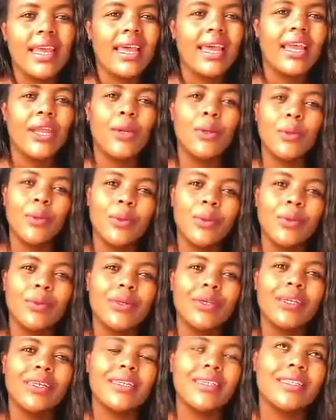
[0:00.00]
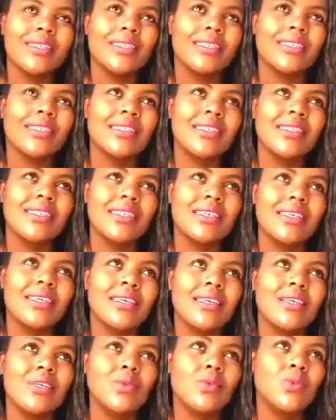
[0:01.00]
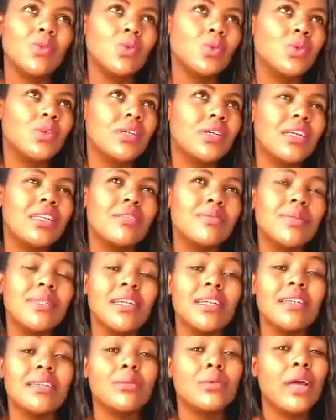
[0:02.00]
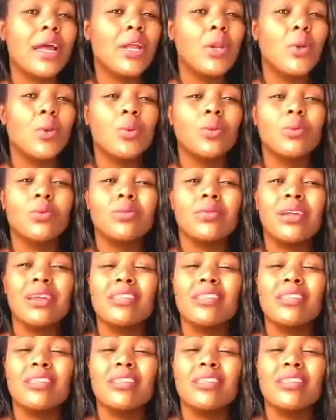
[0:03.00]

I know it's, you took, especially, I know,